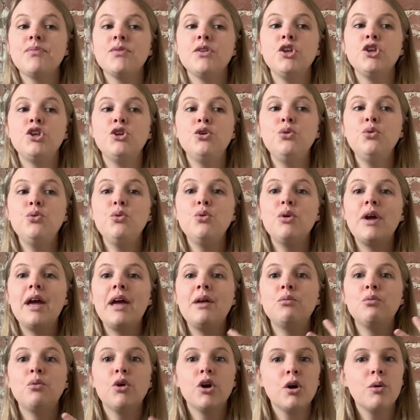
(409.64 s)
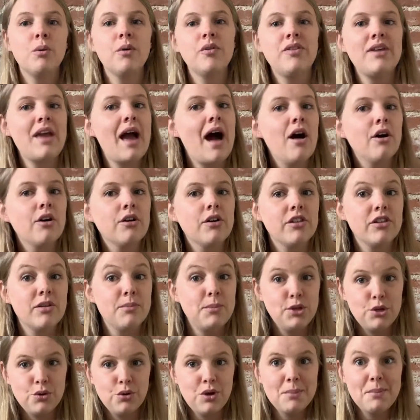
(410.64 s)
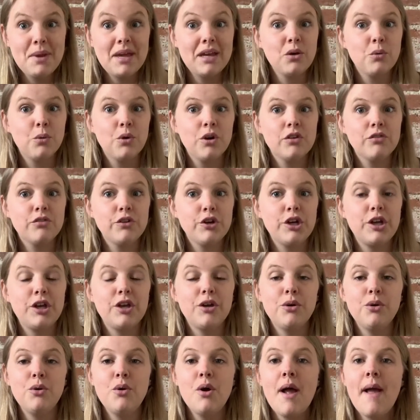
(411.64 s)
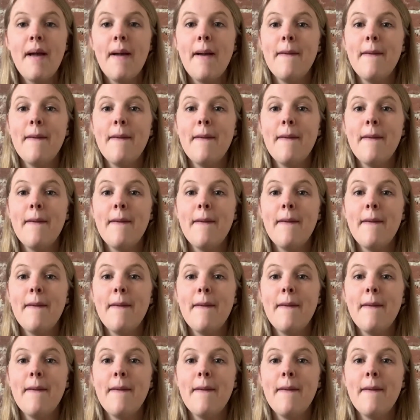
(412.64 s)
you can work with the algorithm and you can make it work for you.